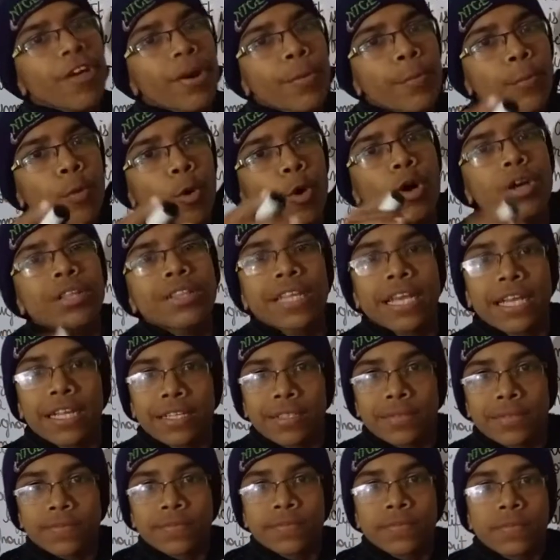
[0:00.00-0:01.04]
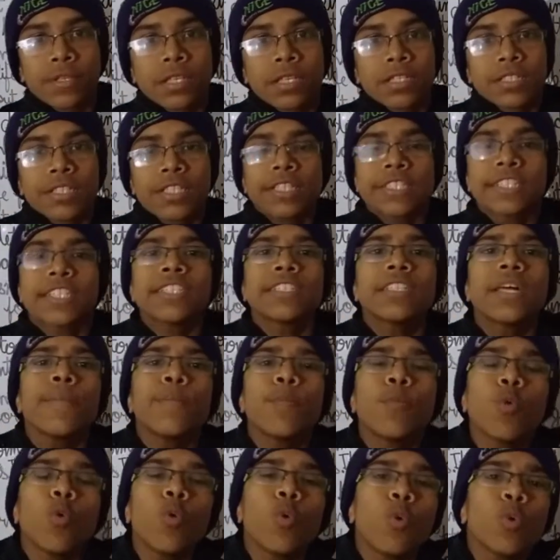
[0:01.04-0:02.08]
one more thing. This is the
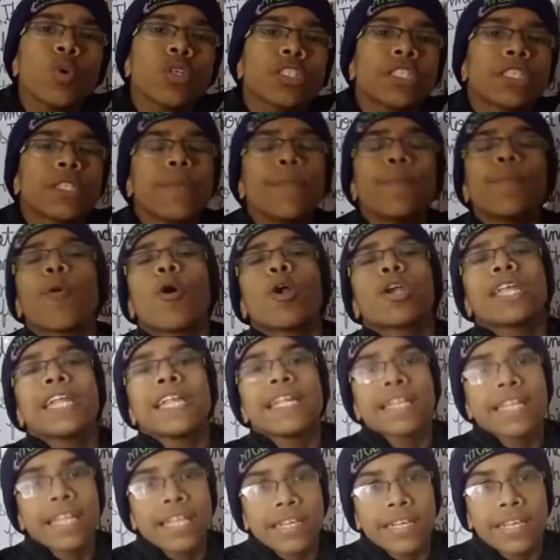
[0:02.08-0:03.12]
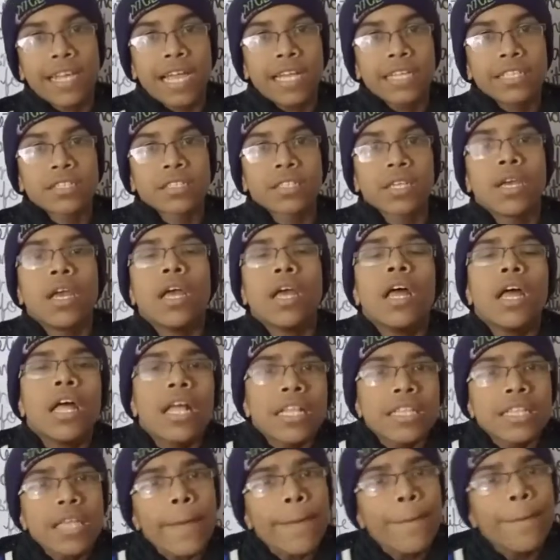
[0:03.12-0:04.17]
most important thing, guys.
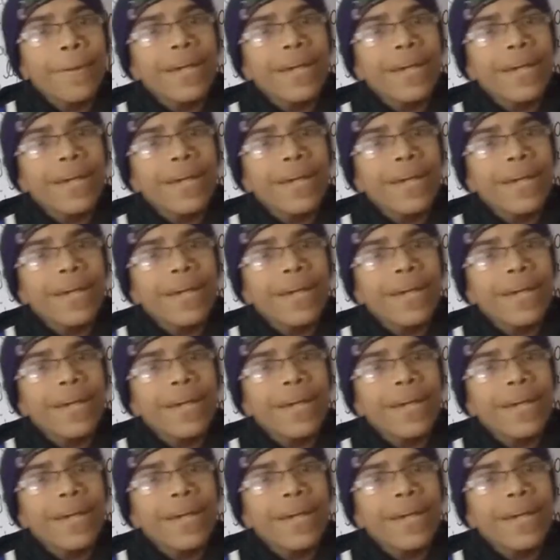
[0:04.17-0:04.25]
The